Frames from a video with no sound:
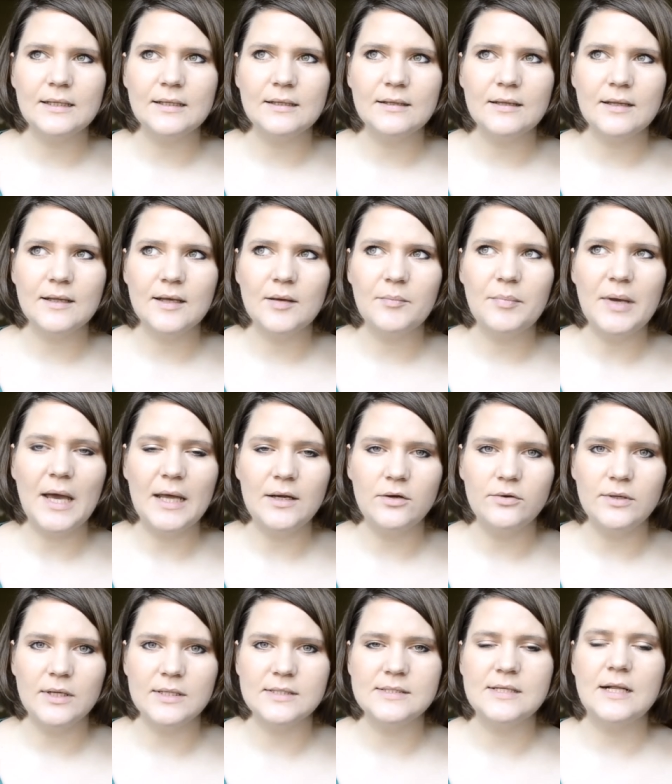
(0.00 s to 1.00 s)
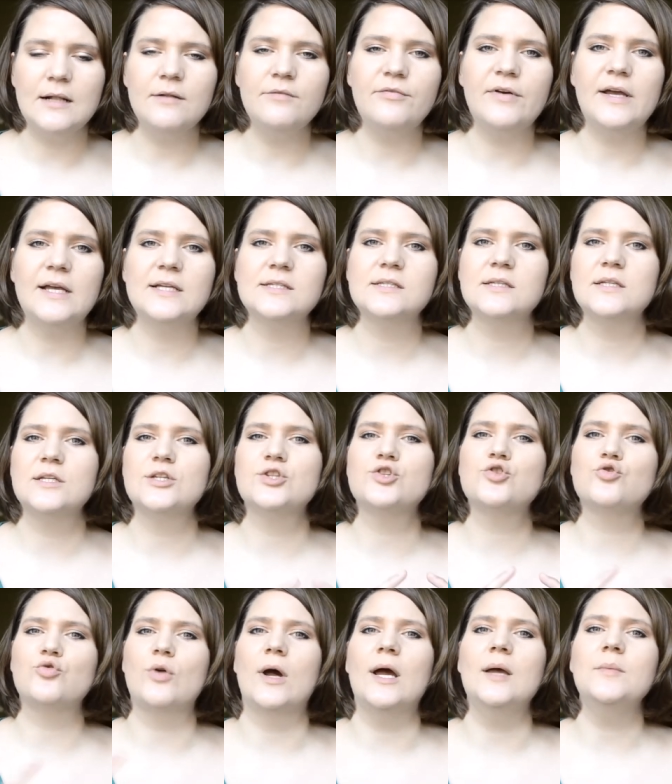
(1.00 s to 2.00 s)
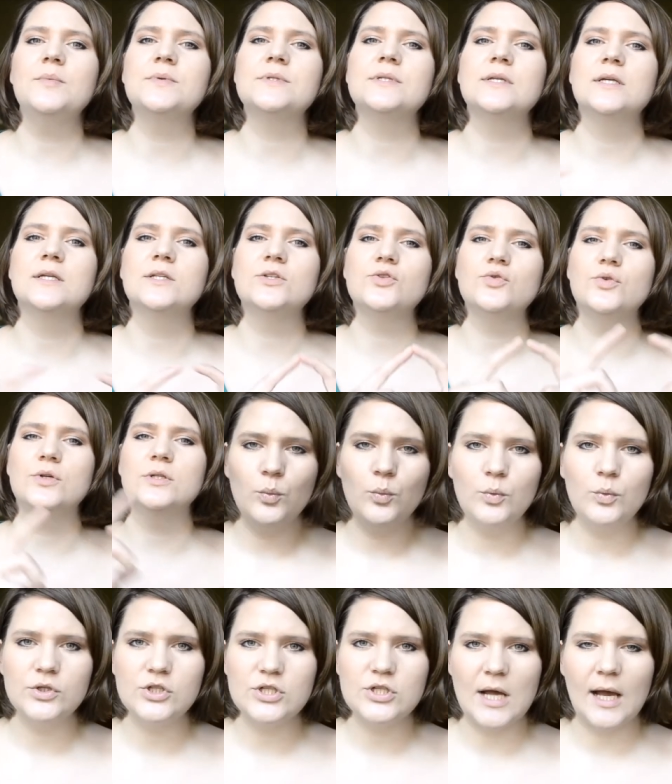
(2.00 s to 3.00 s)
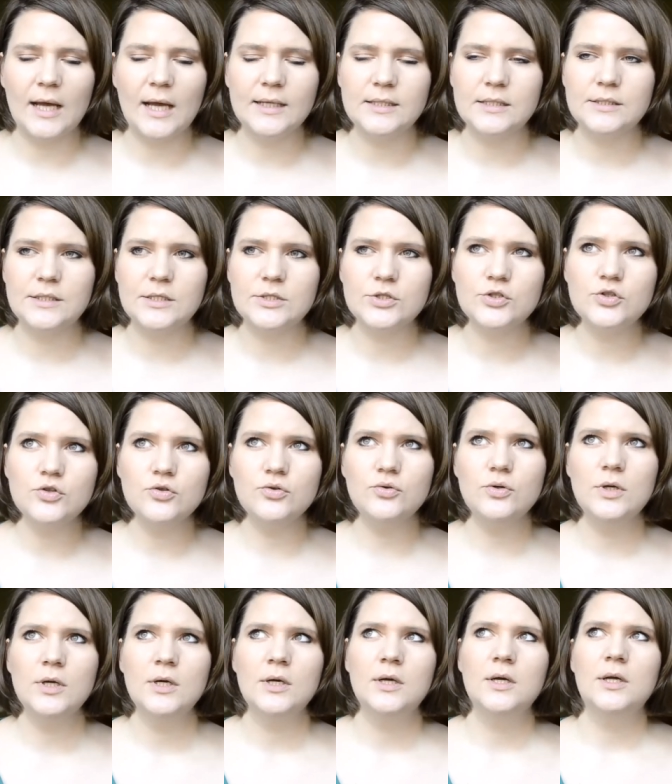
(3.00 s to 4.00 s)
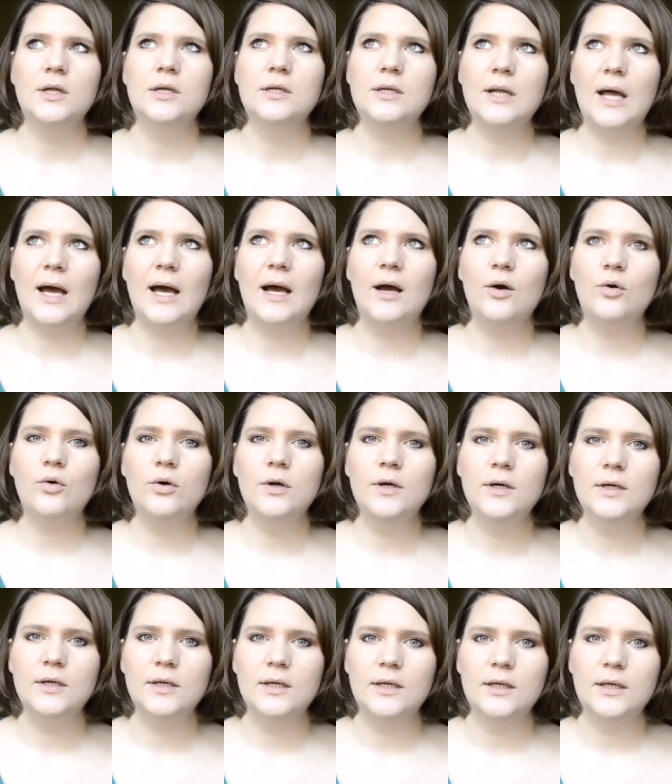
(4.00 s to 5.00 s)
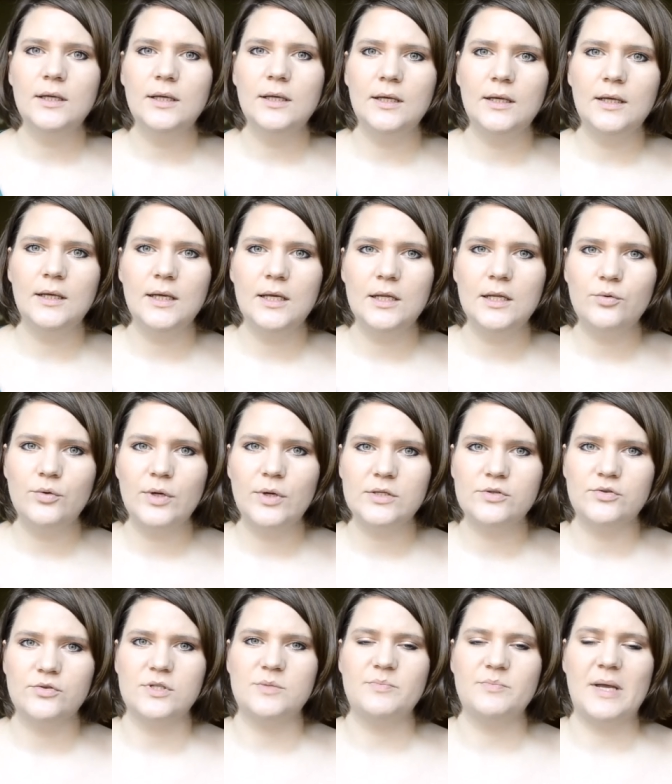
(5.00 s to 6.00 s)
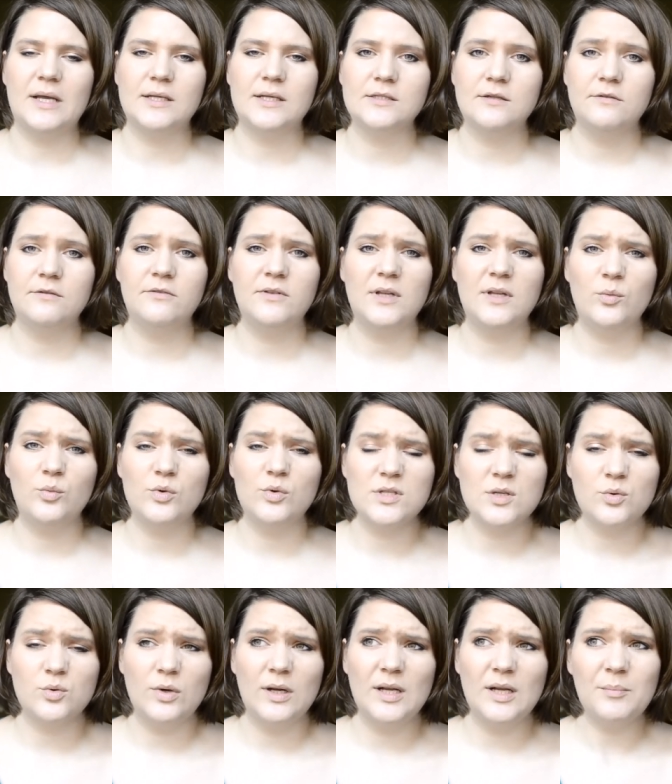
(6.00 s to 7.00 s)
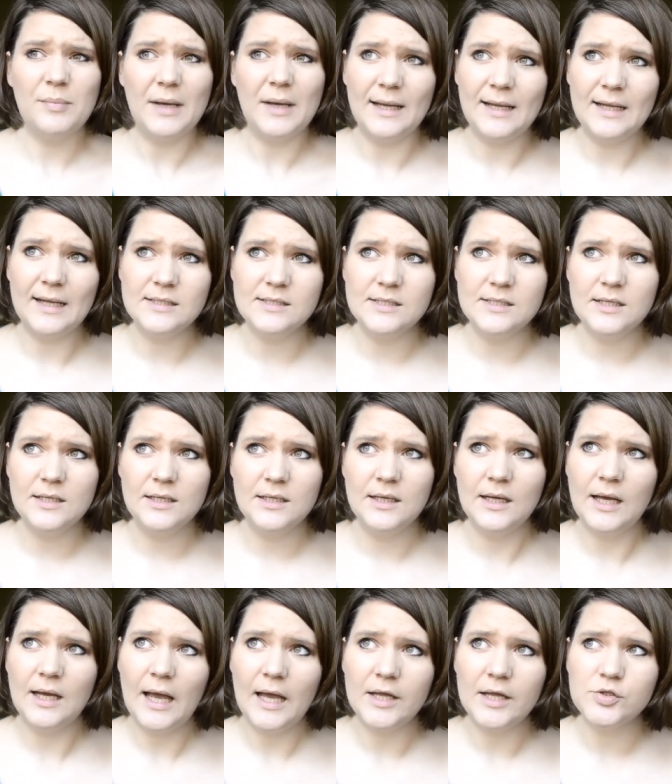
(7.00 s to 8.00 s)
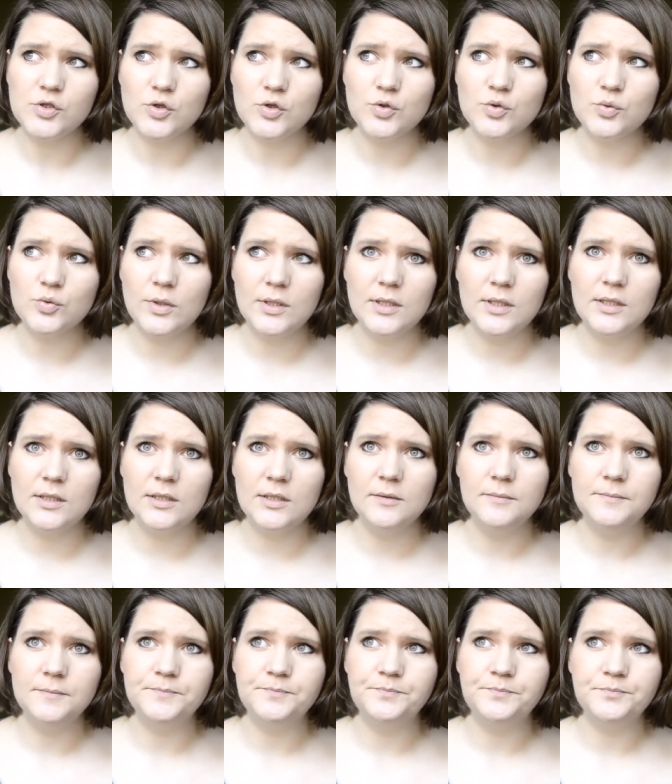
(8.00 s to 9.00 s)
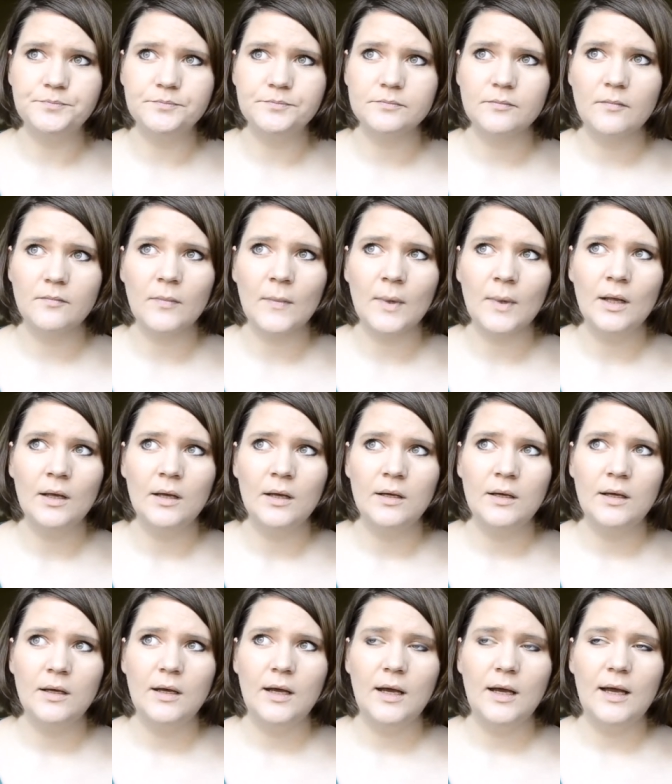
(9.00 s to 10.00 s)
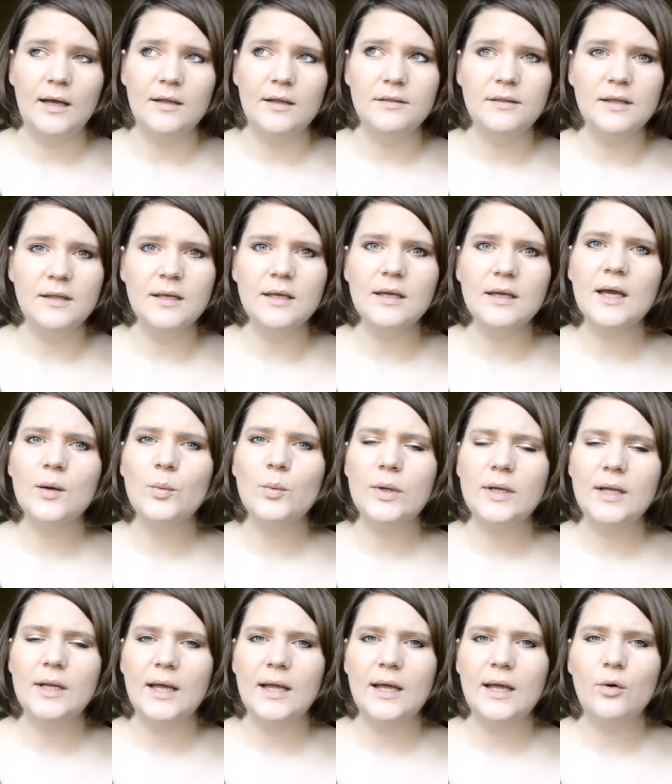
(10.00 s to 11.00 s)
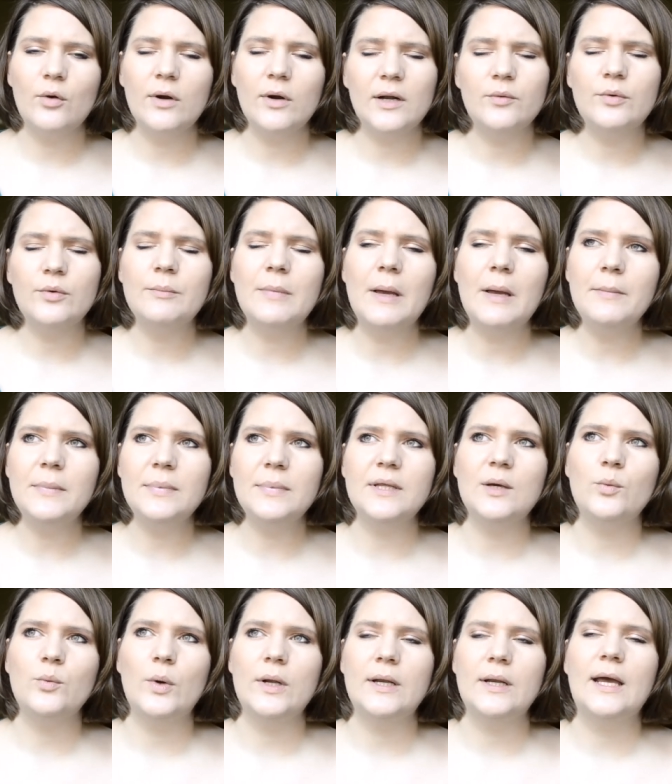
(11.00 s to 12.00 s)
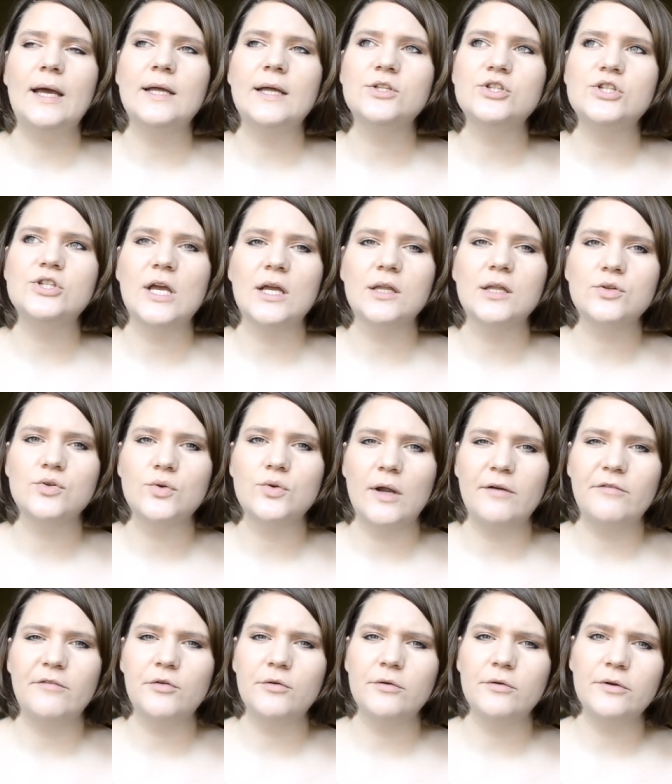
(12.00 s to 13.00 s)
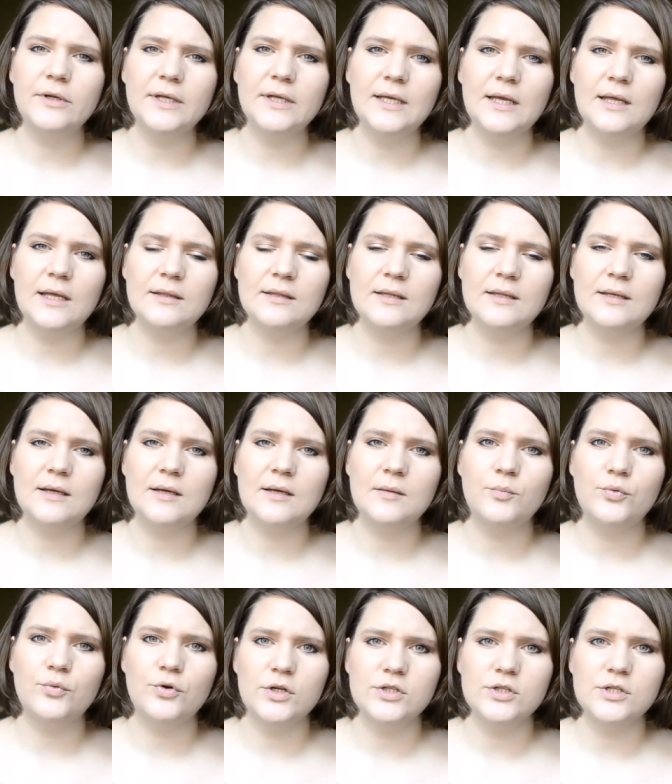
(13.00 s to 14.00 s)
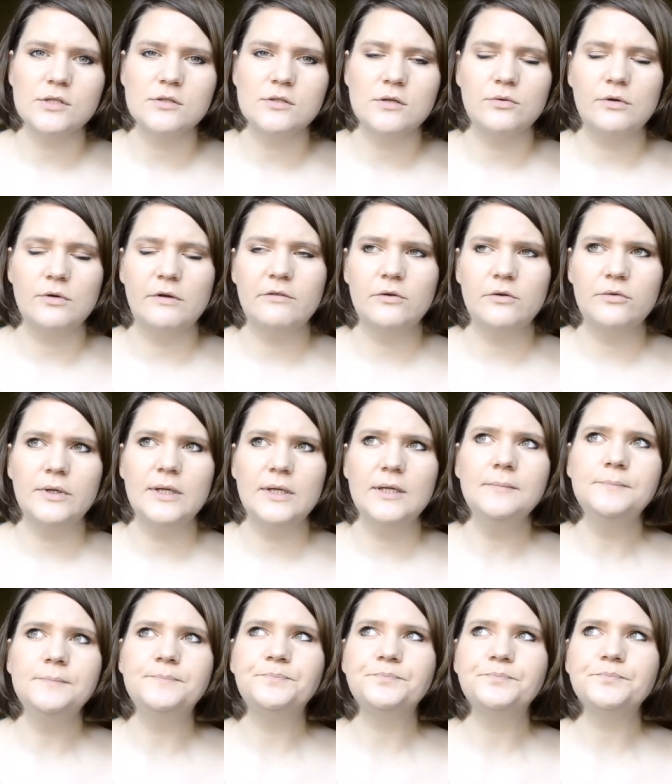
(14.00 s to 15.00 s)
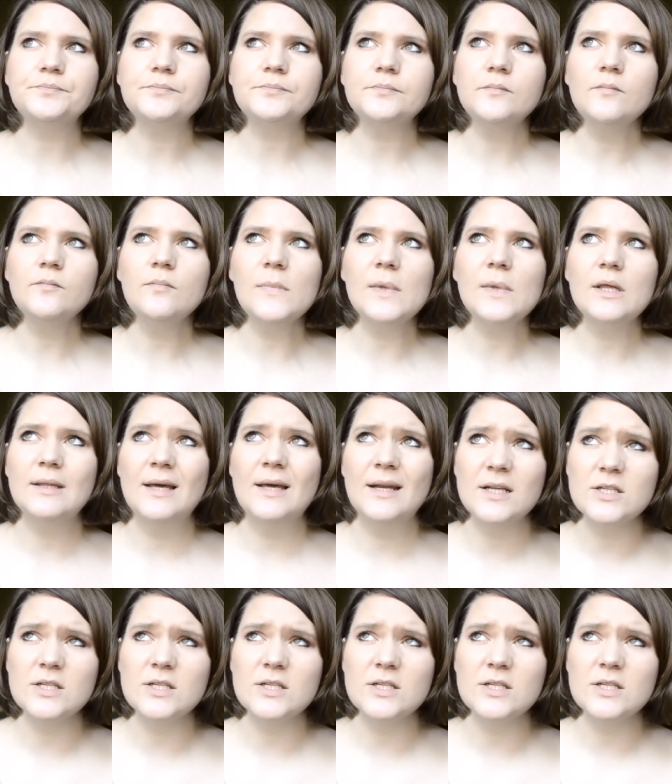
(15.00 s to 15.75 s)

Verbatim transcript: the pattern itself has these stripes into it, which I didn't do. Now uh, in retrospective, that was a really bad idea. I don't really I think when I or I remember that when I checked Ravelry and the project on Ravelry, that I